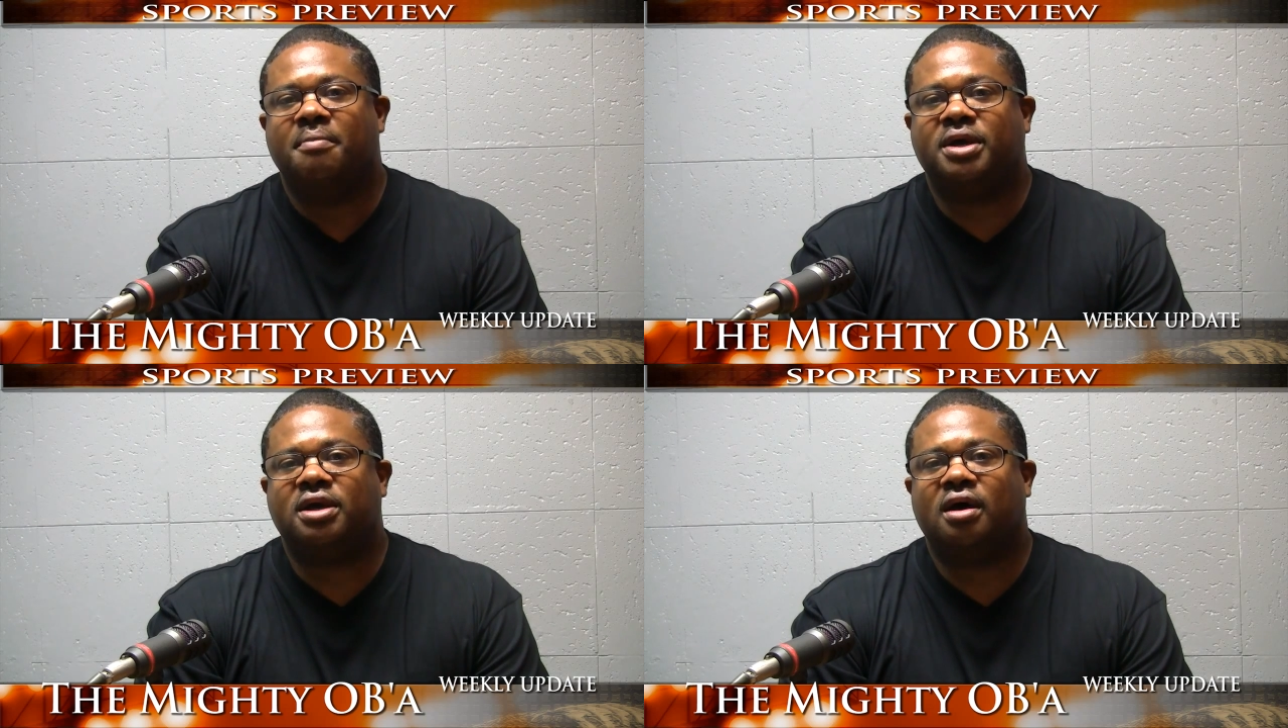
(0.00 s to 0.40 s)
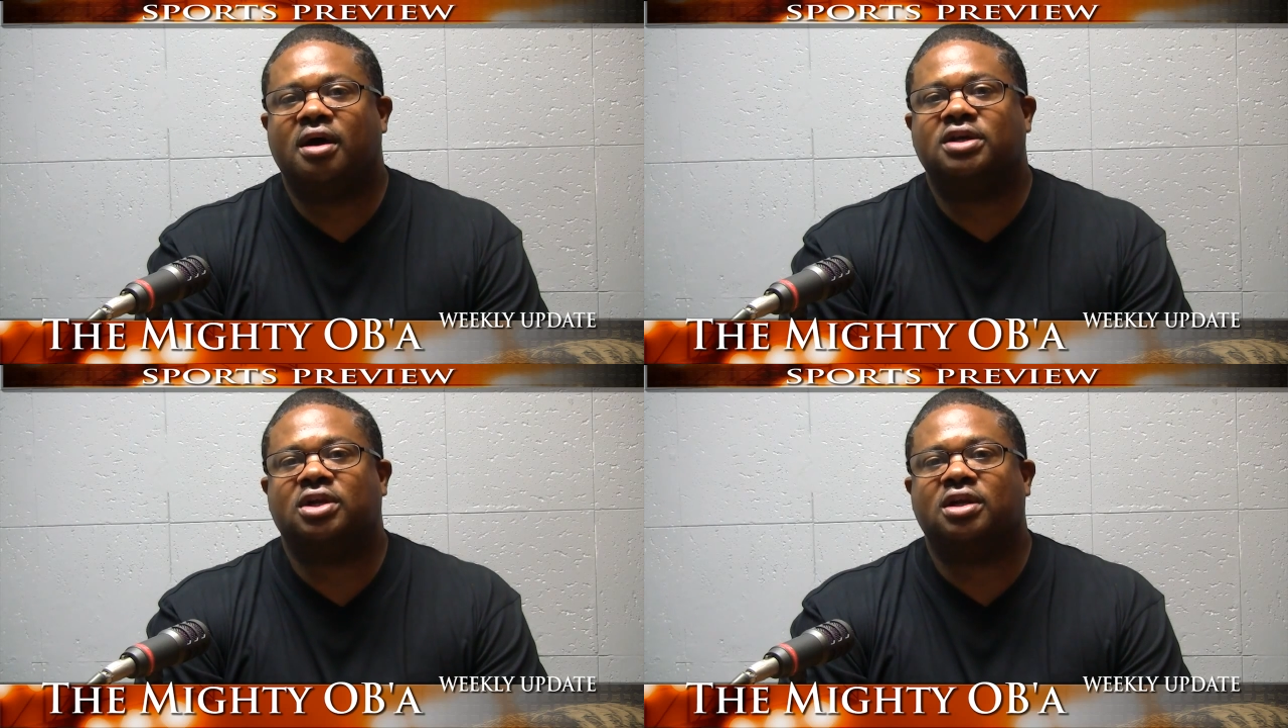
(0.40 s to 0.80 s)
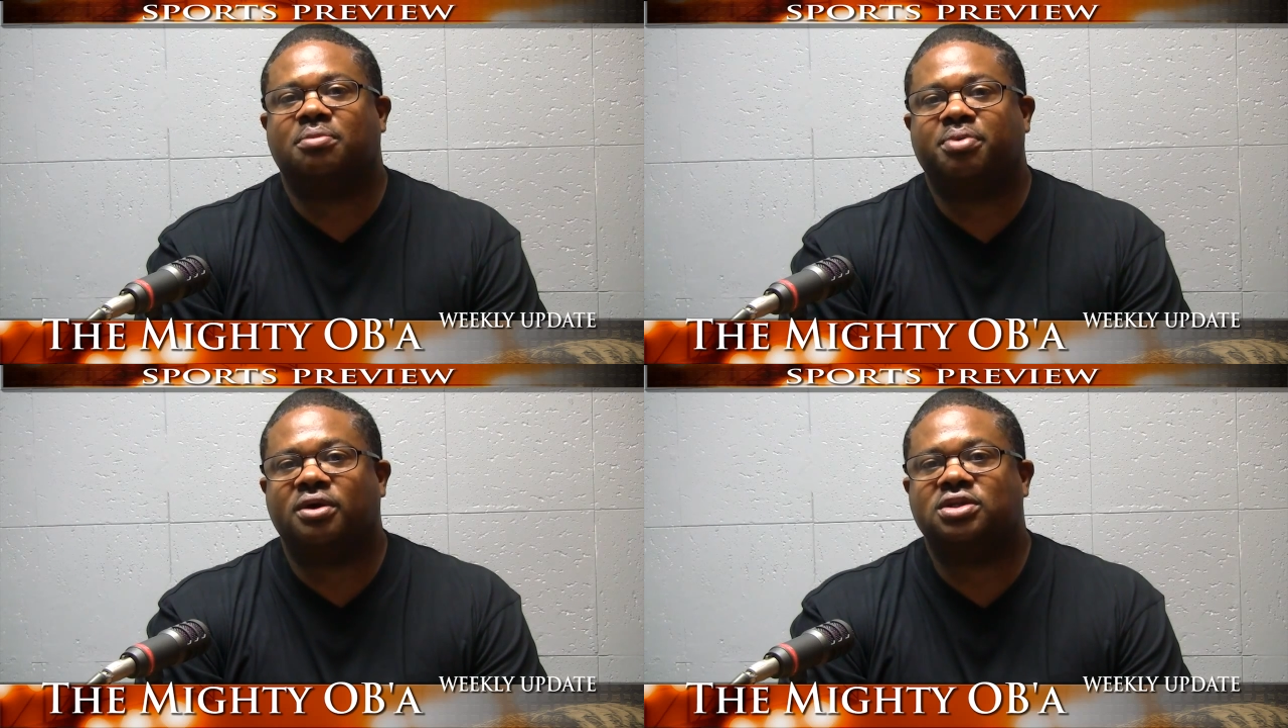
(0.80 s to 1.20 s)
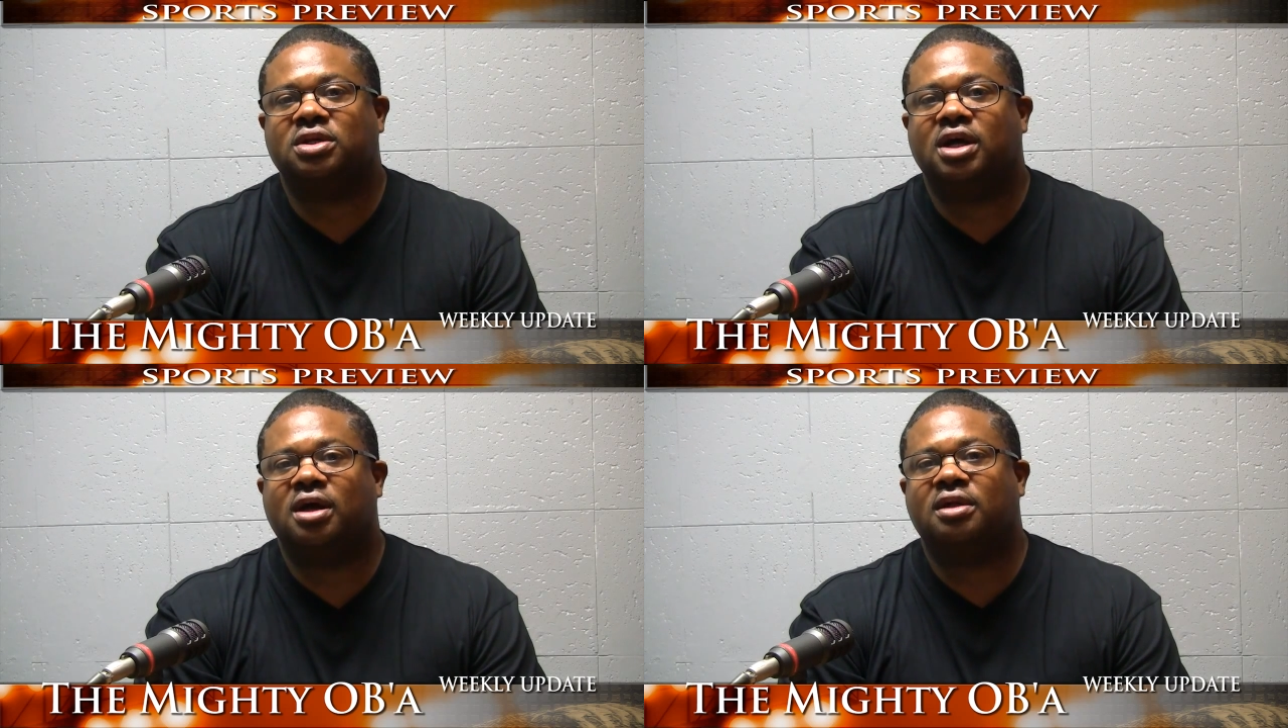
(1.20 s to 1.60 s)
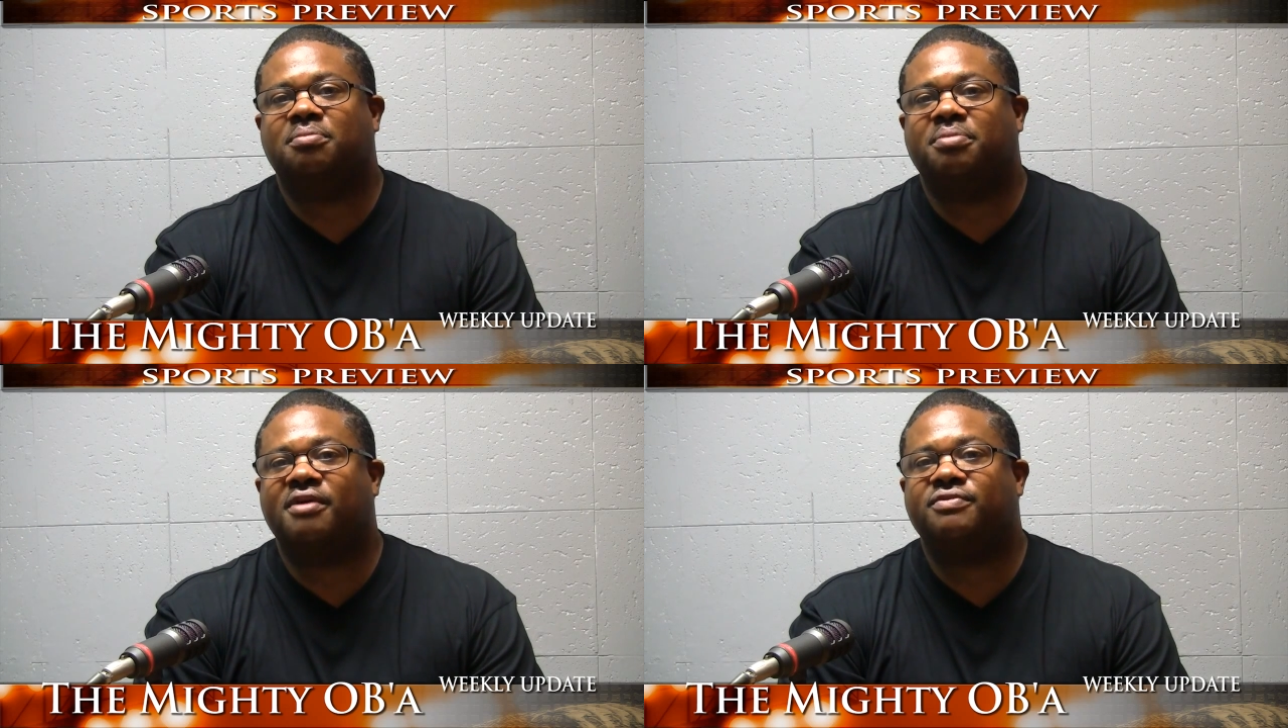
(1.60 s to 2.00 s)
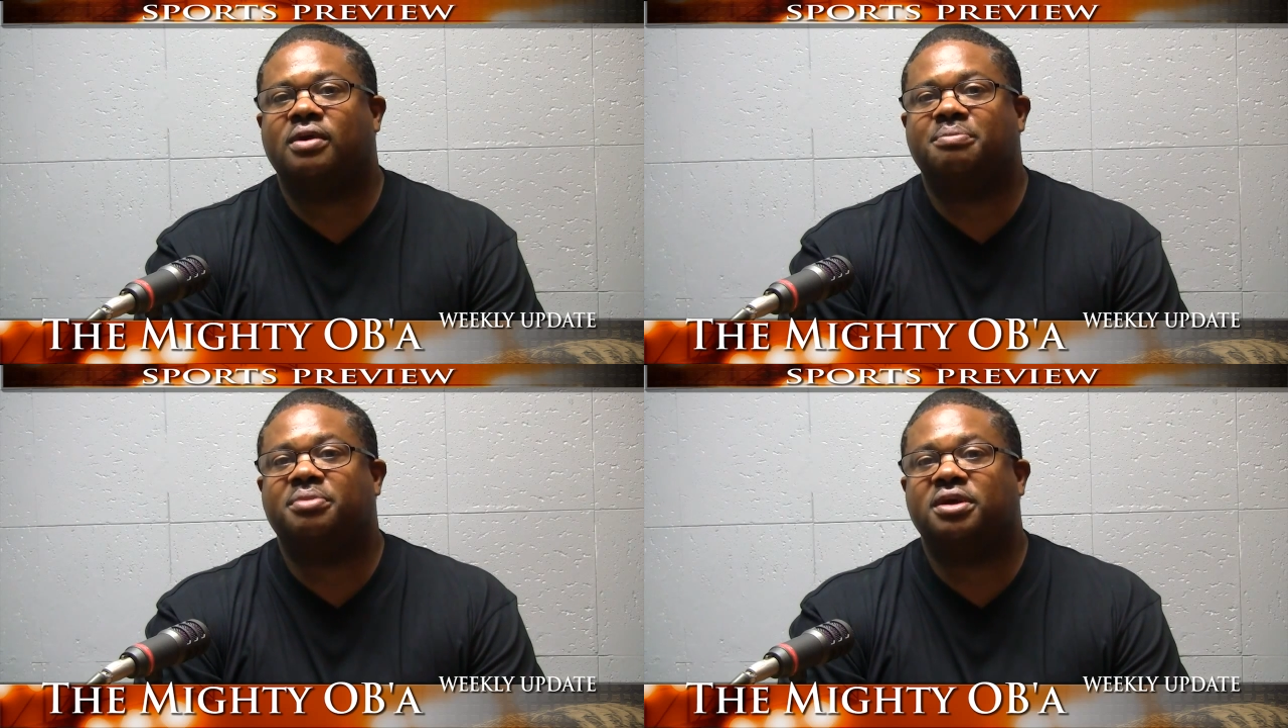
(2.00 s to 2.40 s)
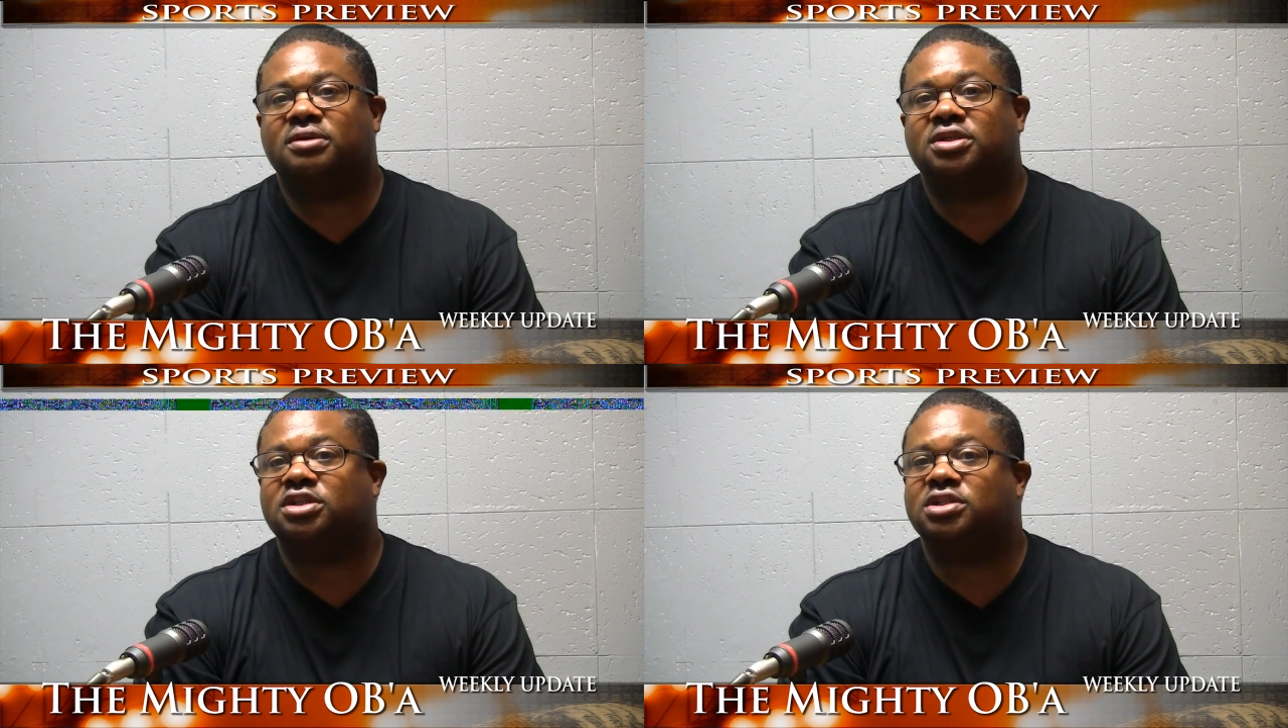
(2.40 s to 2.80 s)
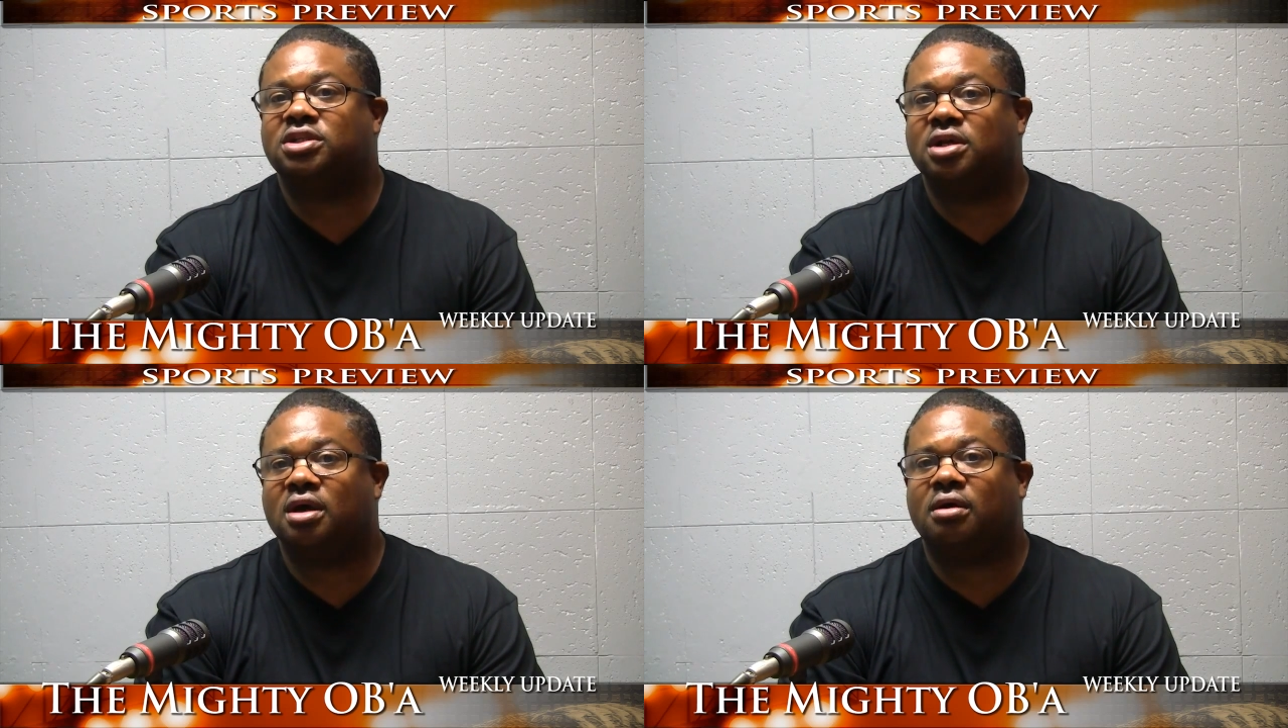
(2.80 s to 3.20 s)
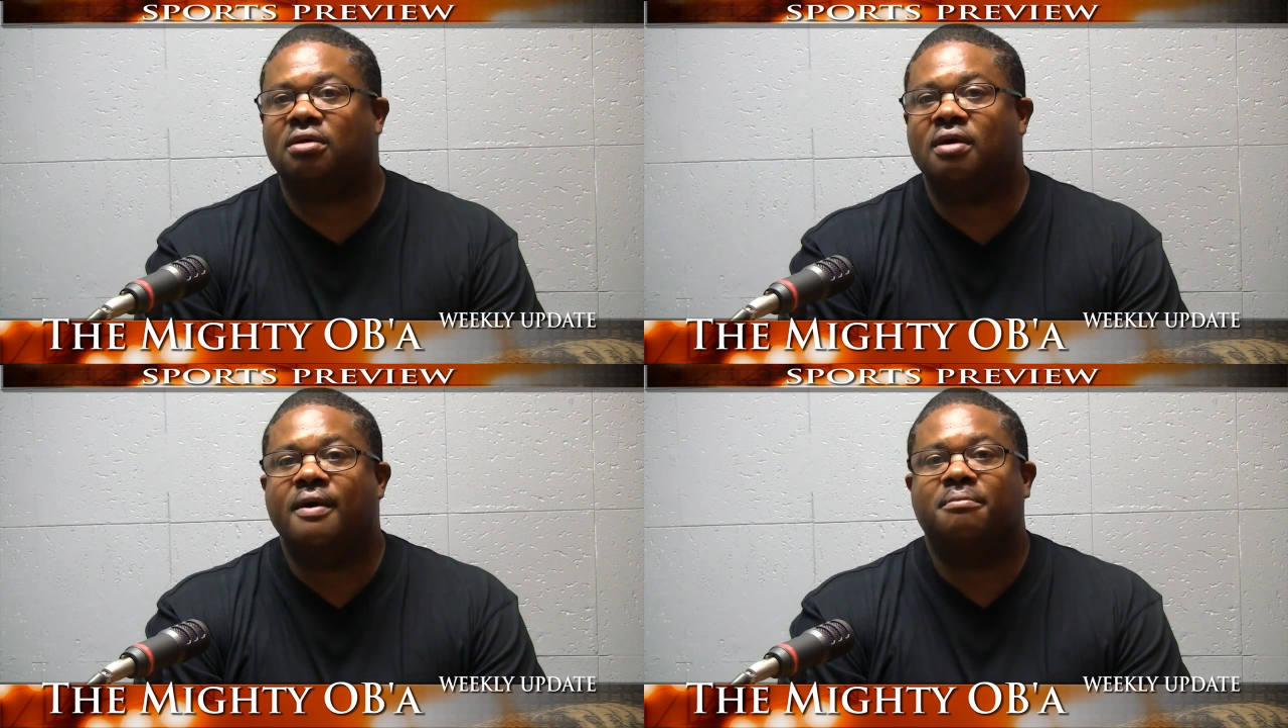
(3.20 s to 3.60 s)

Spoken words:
because of the personnel of the Buffalo Bills is still